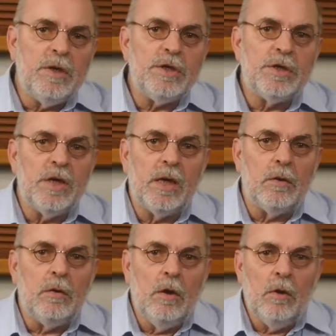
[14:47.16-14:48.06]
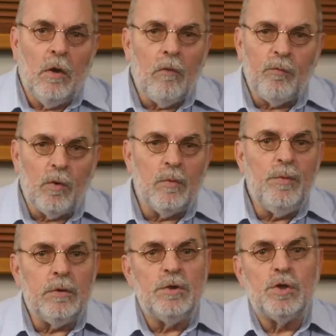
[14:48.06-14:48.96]
to this channel or follow
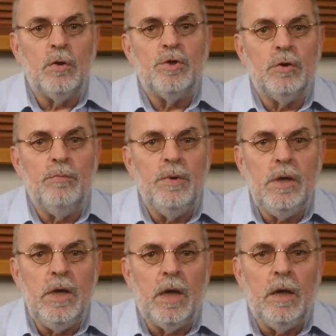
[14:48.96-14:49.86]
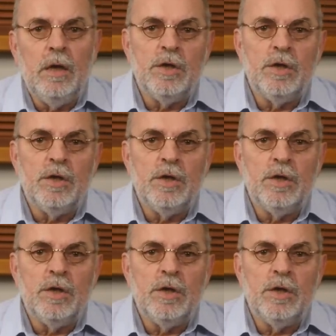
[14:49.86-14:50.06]
me on the social media